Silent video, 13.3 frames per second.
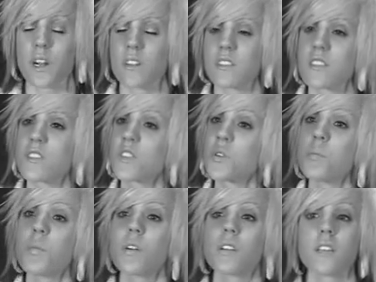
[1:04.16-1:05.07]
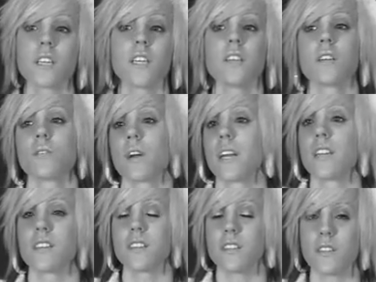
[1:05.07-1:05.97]
where I was just completely
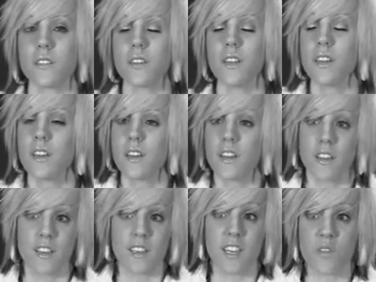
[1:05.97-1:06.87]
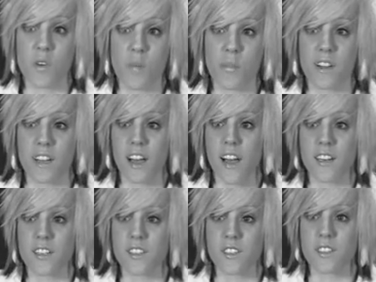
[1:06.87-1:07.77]
ready to give up on
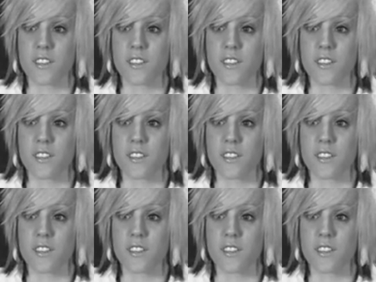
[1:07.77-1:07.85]
God, and